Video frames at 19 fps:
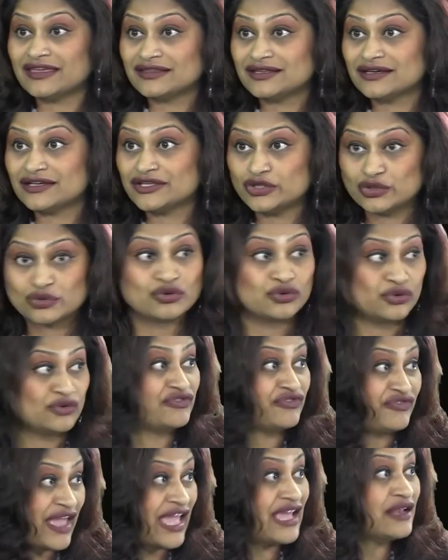either you're going
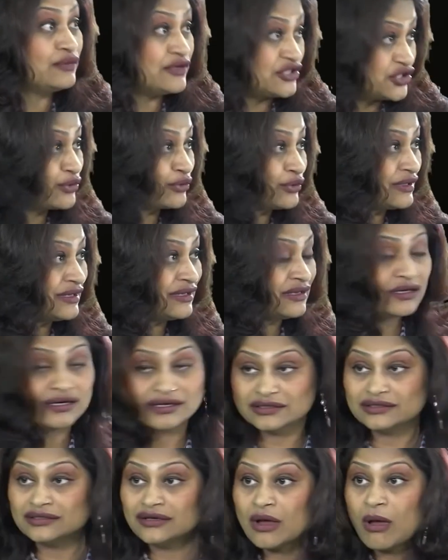to fail, which you're going to
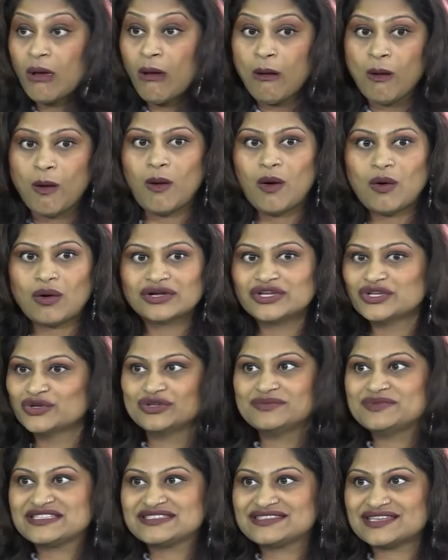learn, or
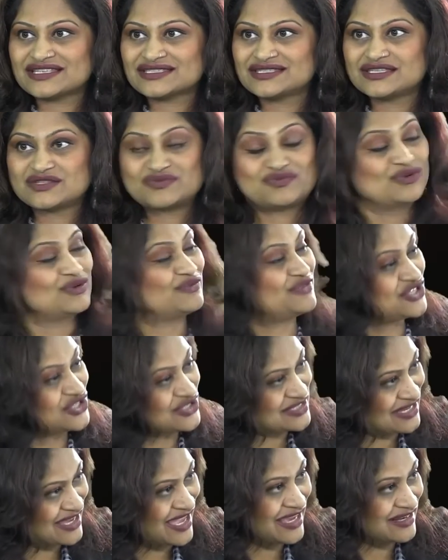you'll be successful, which
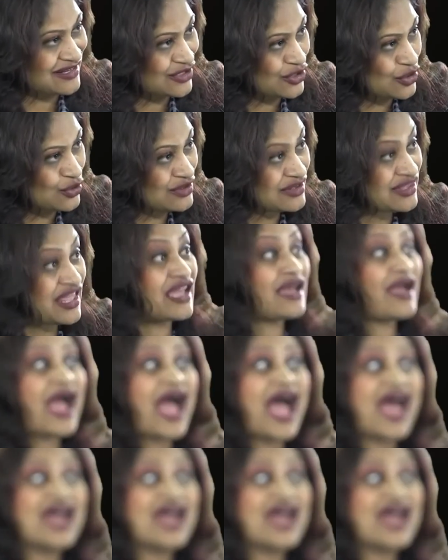is again a good thing,